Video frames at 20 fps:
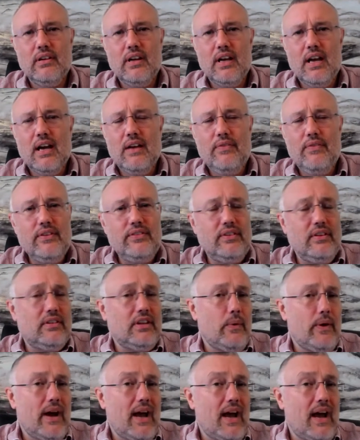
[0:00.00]
And this is
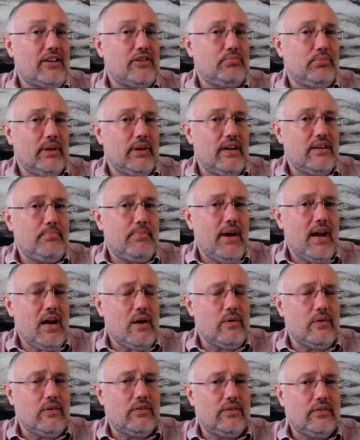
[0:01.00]
how I explain it to
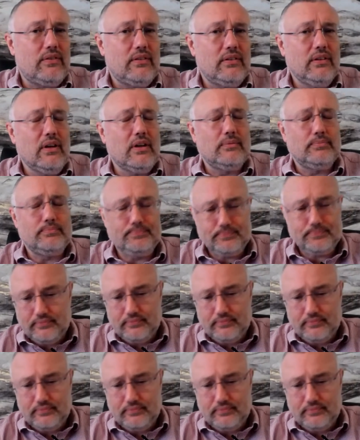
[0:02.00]
parents. Look,